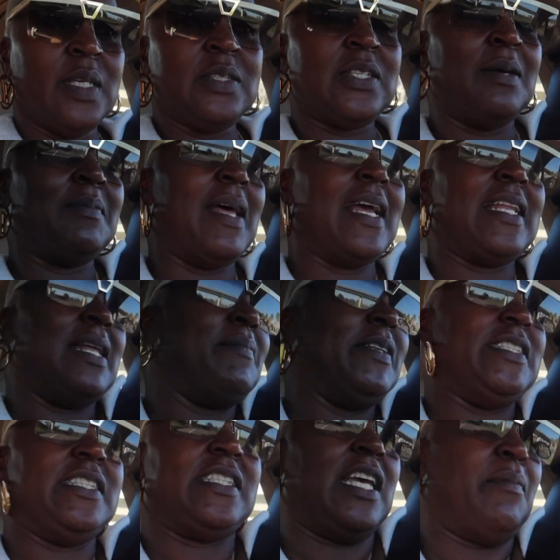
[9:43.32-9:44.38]
so I'm like, let me
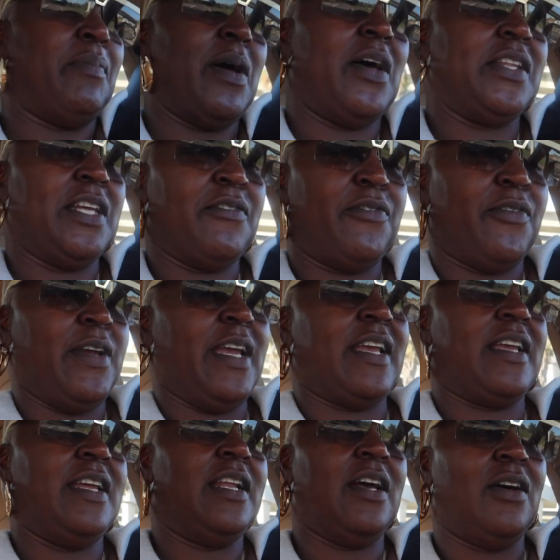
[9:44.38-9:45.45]
just get Baldia Freak,
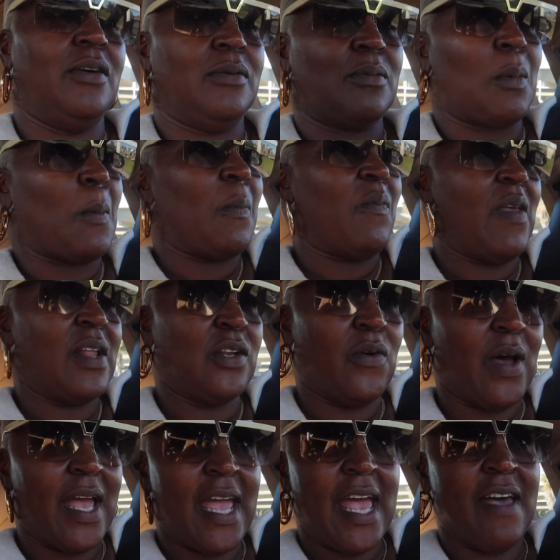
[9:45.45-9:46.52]
you know. I know
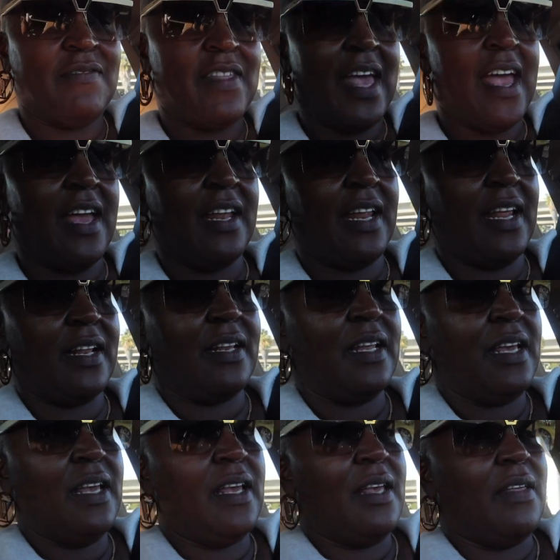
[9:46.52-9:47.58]
I have that
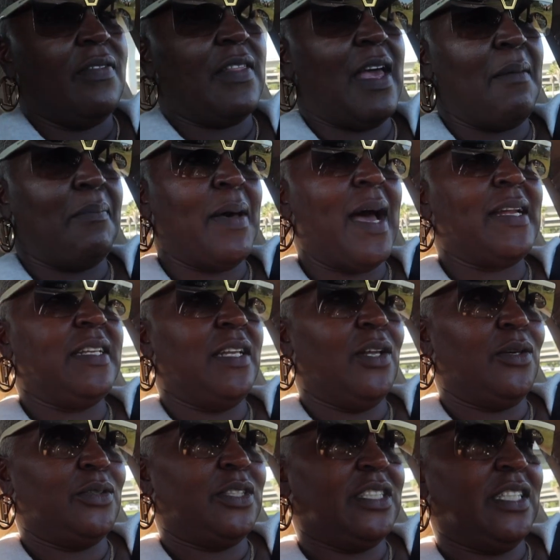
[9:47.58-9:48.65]
body
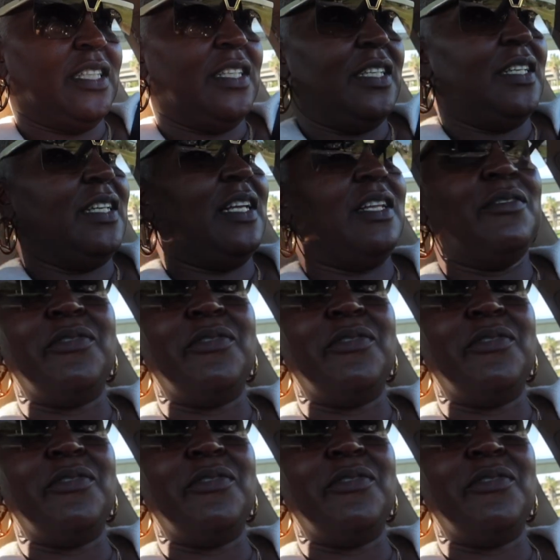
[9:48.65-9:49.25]
lotion and